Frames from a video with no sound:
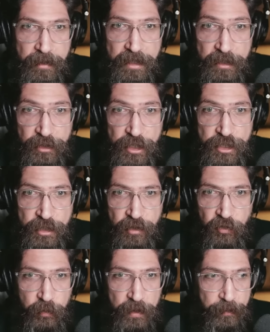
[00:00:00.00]

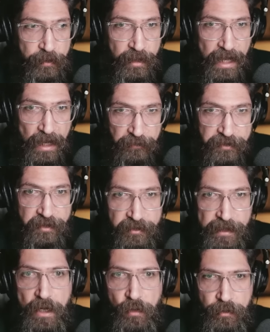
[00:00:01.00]
indigenous people of this
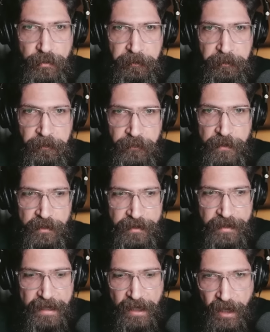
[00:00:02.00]
town.
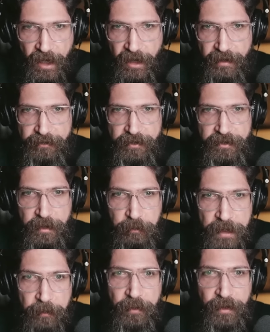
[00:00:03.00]
They are the
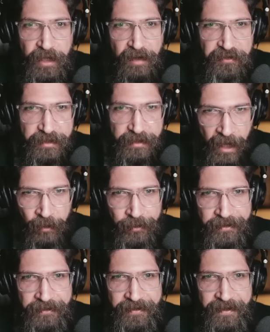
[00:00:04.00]
people of the
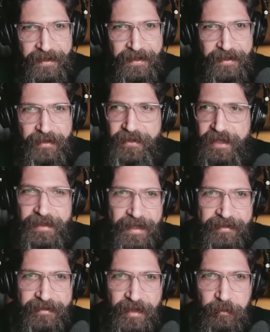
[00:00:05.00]
town. They're not
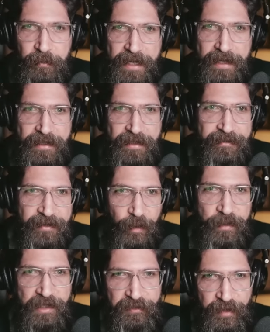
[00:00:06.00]
like some aliens
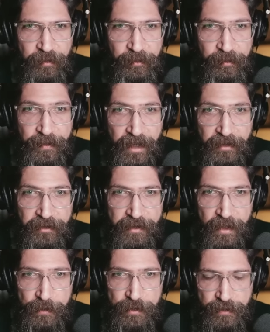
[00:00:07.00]
coming from other
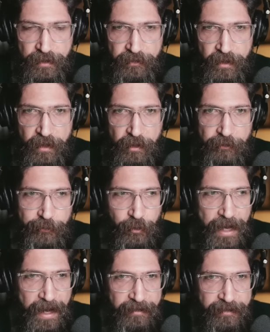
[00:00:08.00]
countries.
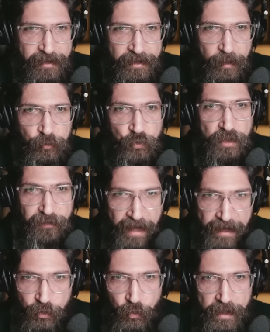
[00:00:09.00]
So asking them to
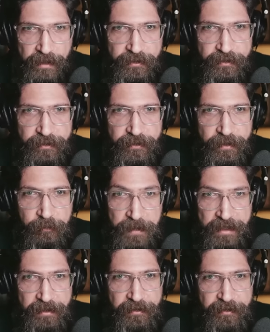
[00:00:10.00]
evacuate
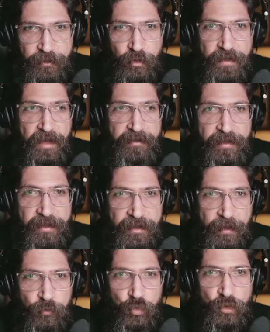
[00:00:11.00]
means you're asking
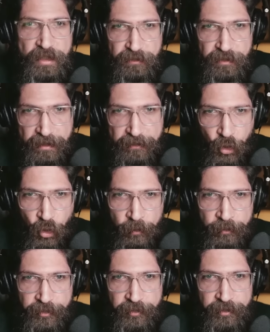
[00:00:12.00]
them to leave their
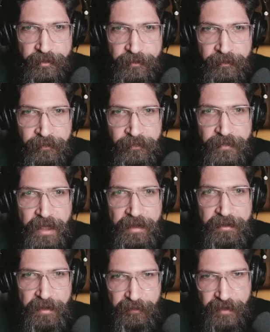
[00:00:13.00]
homes
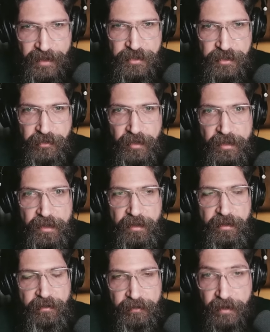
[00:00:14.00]
and their villages and
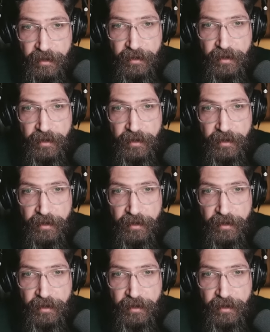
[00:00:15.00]
their